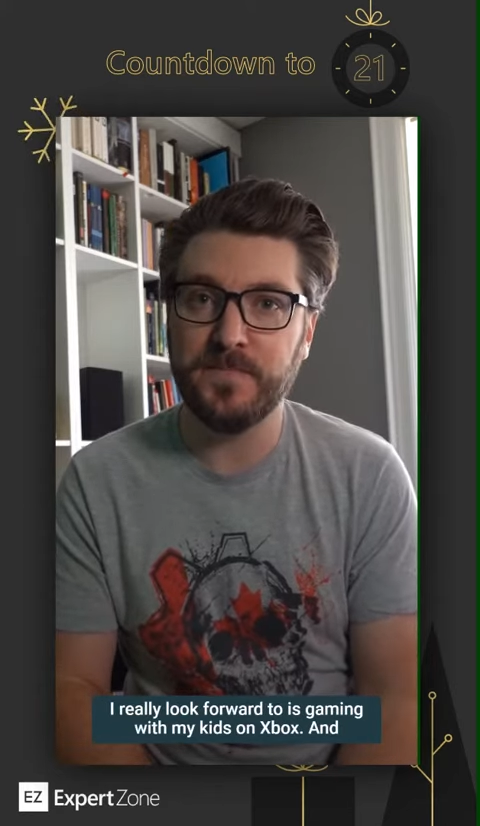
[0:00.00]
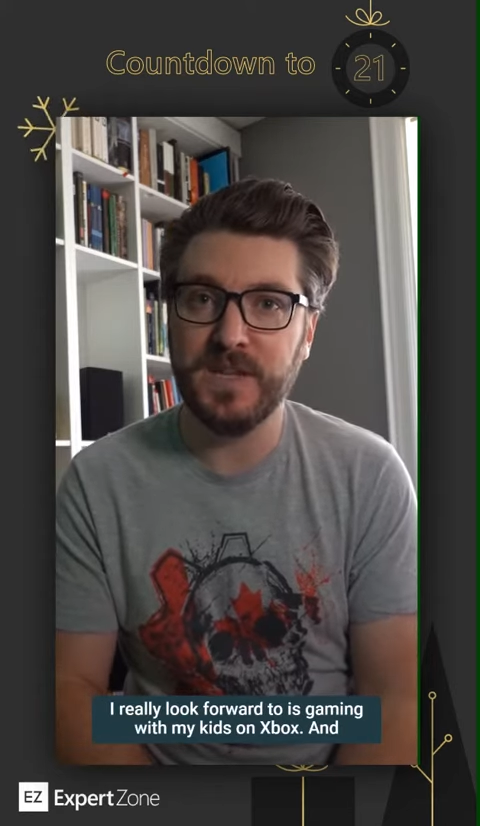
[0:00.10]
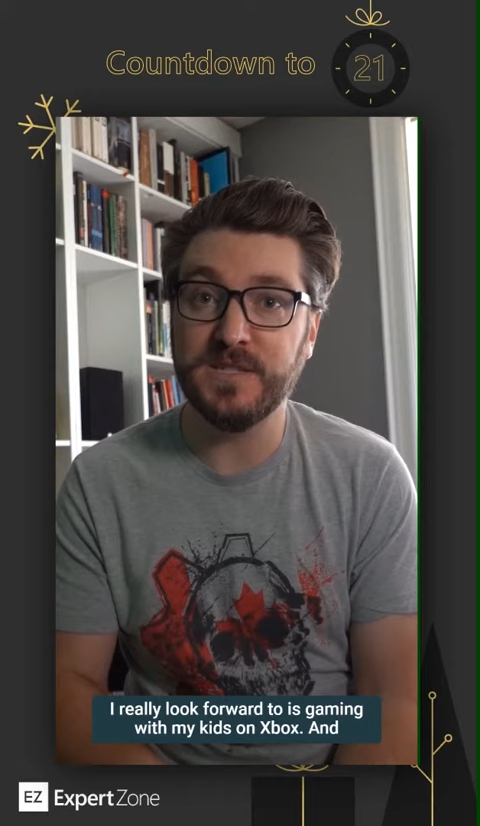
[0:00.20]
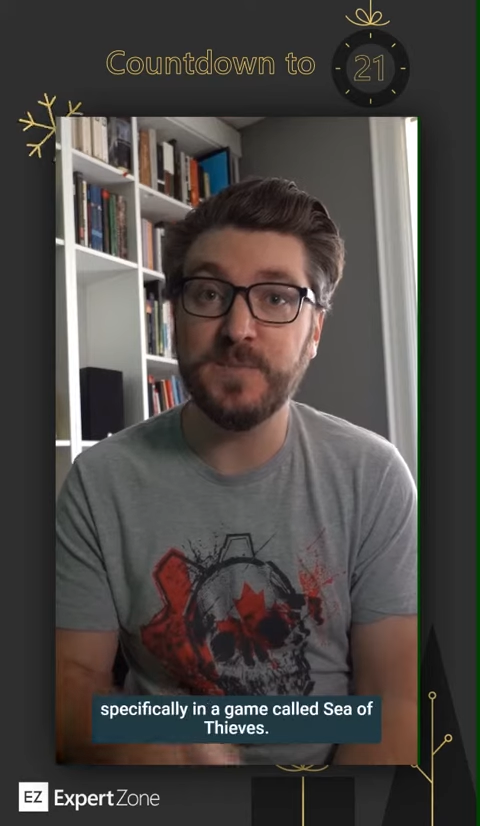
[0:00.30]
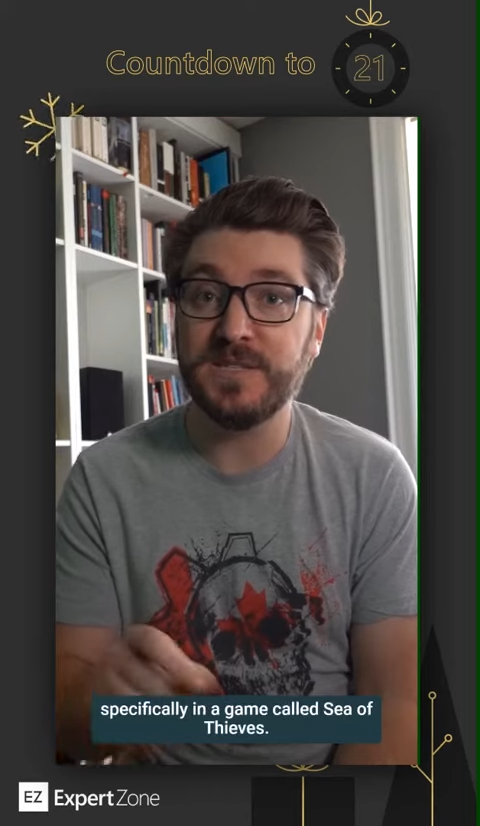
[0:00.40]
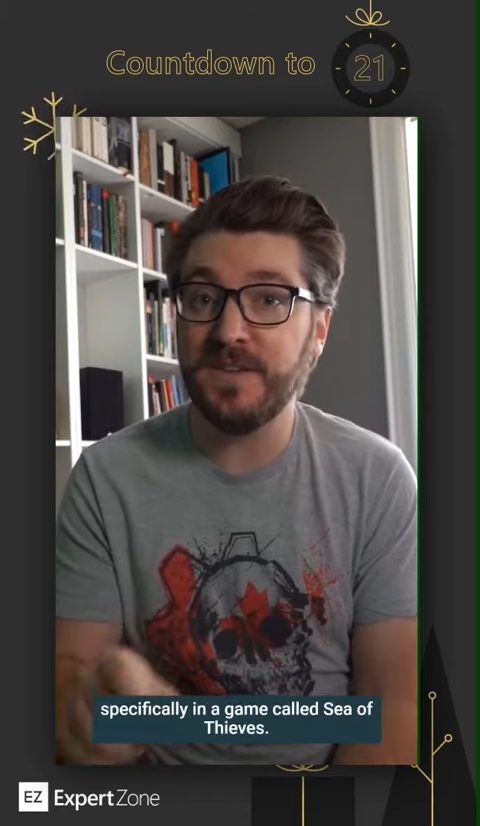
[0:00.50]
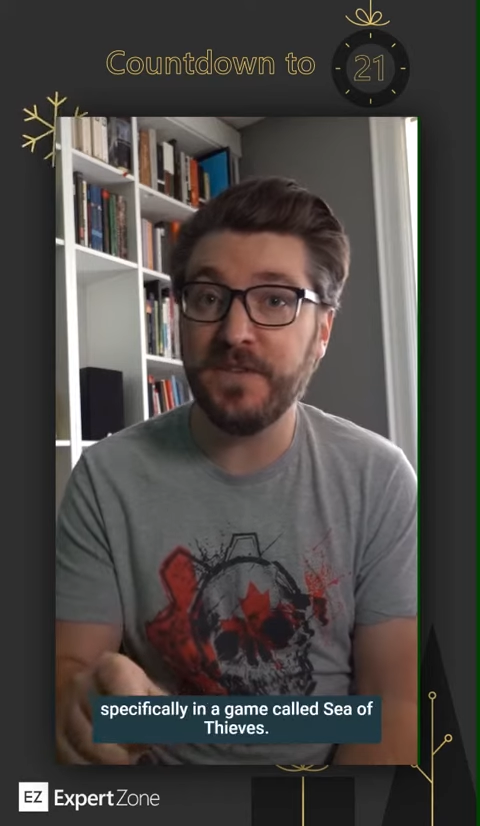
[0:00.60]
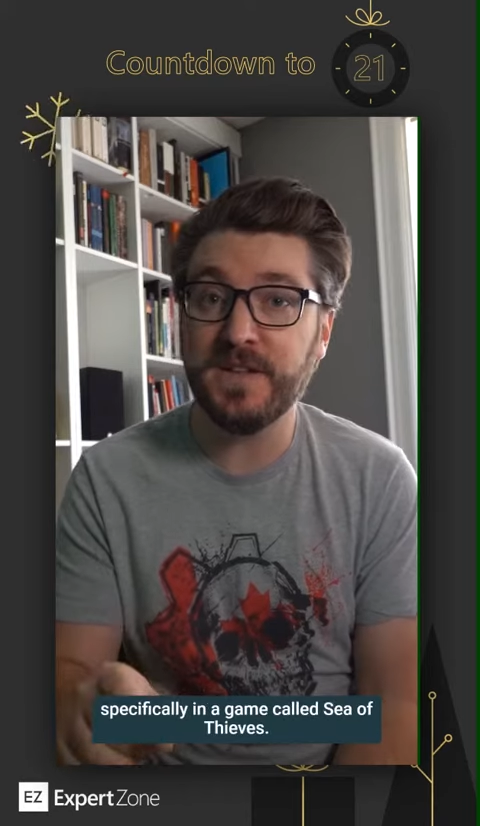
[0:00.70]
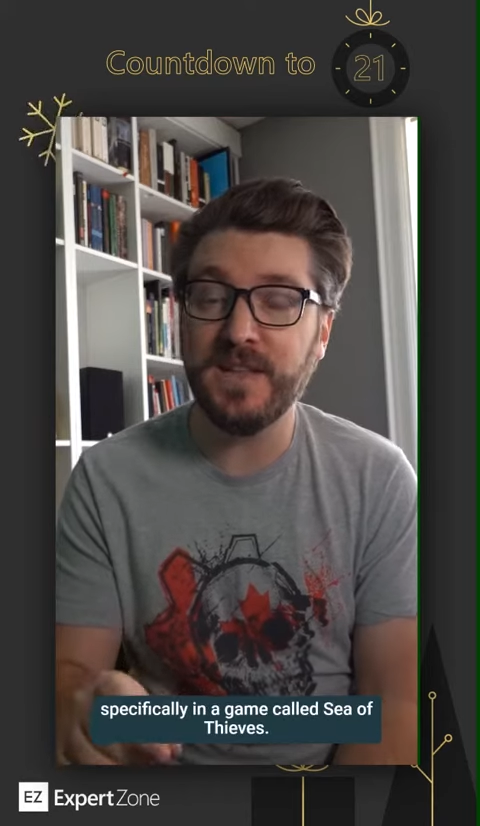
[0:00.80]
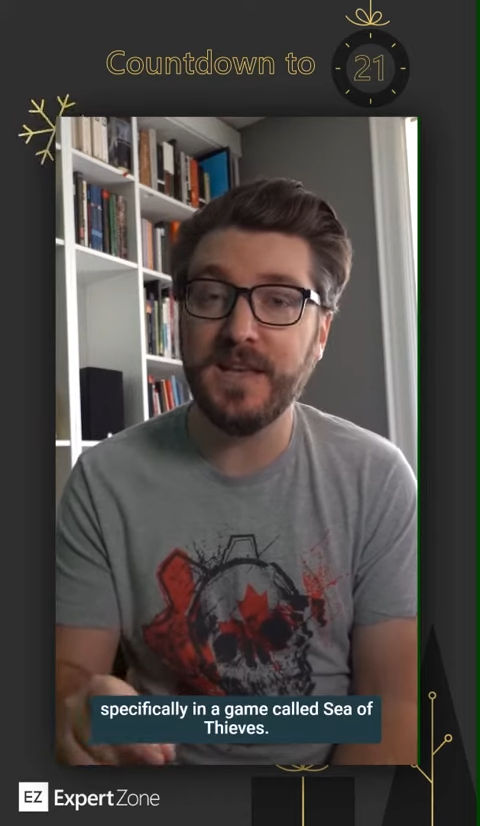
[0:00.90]
And
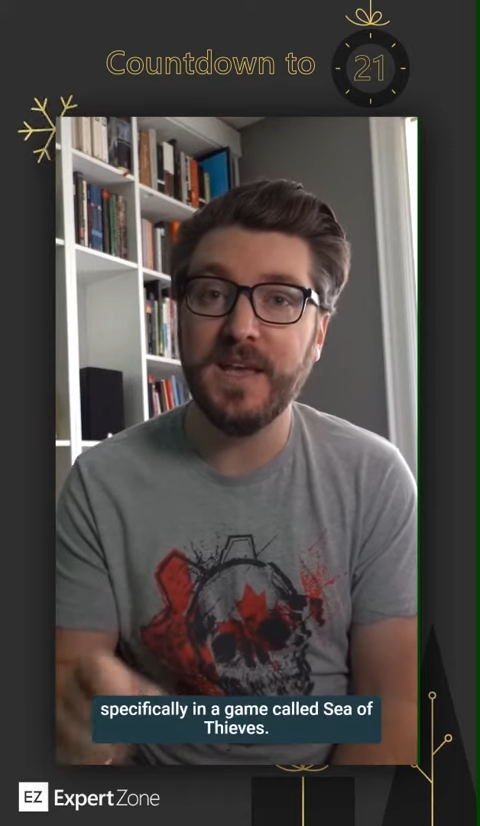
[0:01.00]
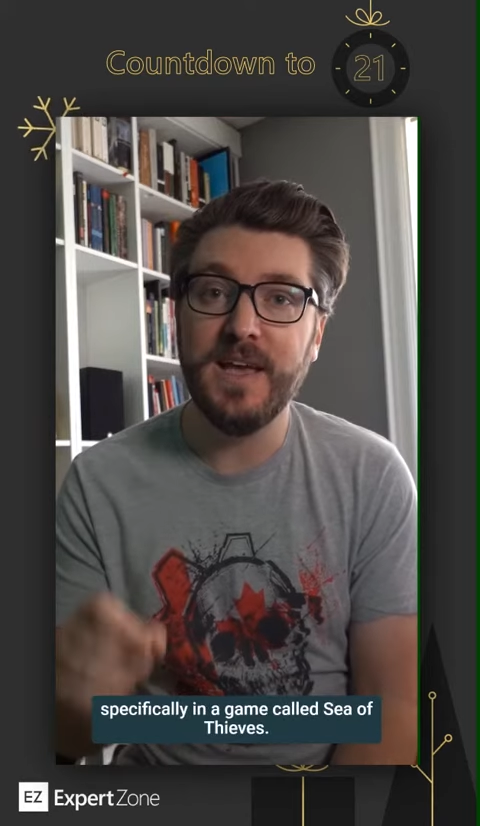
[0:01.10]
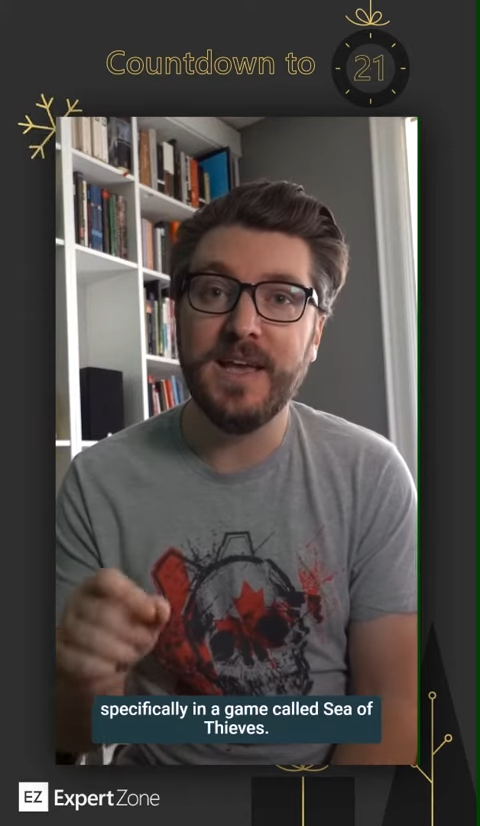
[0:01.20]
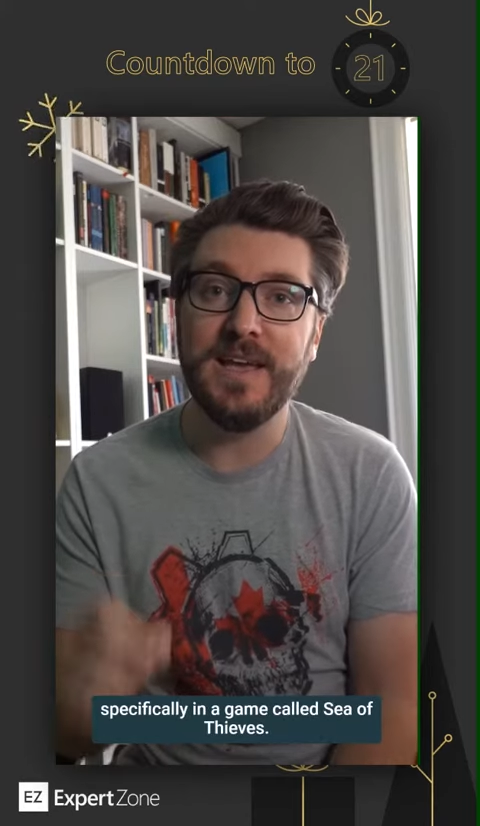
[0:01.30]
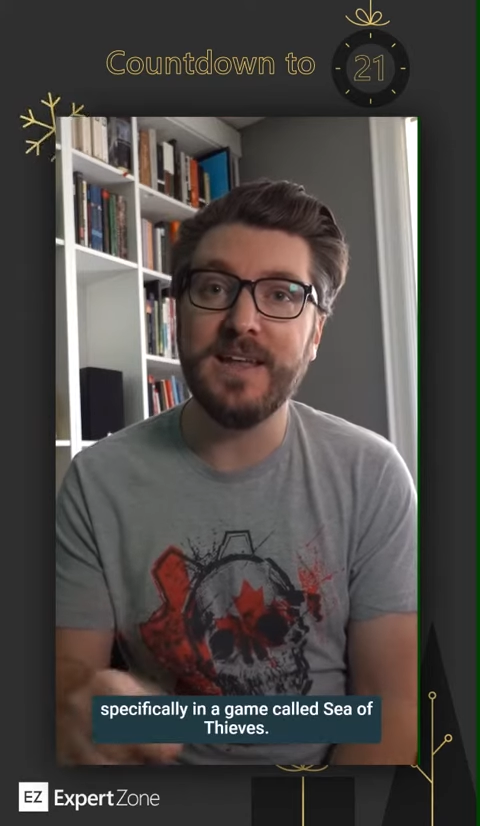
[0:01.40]
specifically in